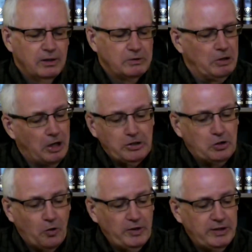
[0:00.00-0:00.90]
Not
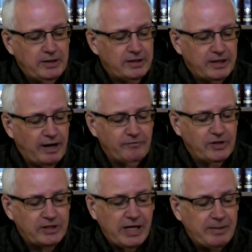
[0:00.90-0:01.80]
according to the
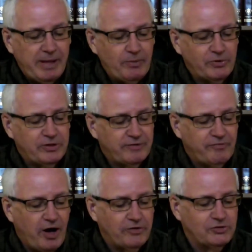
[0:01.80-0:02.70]
covenant that I made with their
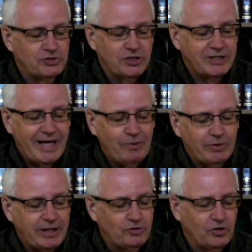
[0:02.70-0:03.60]
fathers in the day
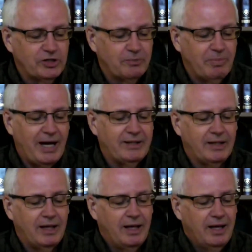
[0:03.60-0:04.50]
when I took them by
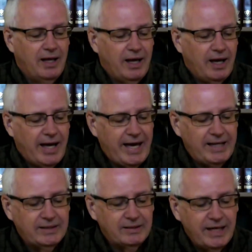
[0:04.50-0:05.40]
the
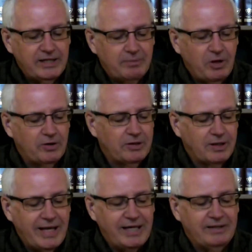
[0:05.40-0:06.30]
hand and led them out of
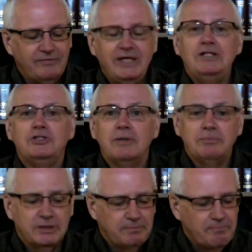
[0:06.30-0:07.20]
the land of
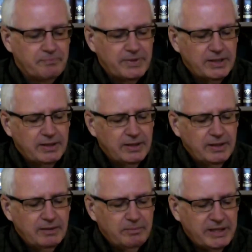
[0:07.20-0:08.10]
Egypt,
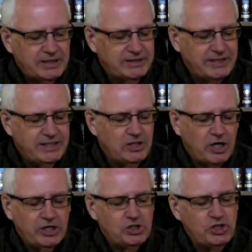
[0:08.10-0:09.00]
because they did
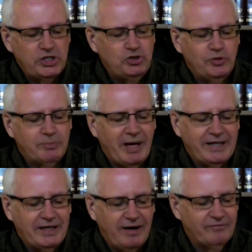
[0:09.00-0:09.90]
not continue in
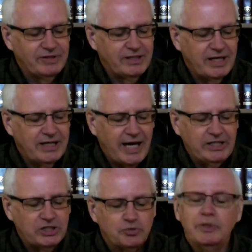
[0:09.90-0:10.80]
my covenant, and I
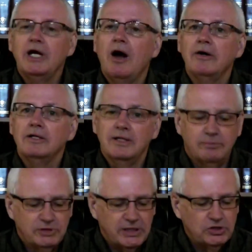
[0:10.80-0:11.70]
disregarded
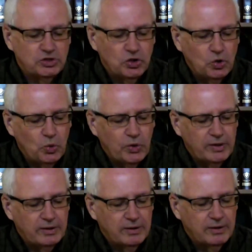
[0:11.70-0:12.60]
them, says the Lord.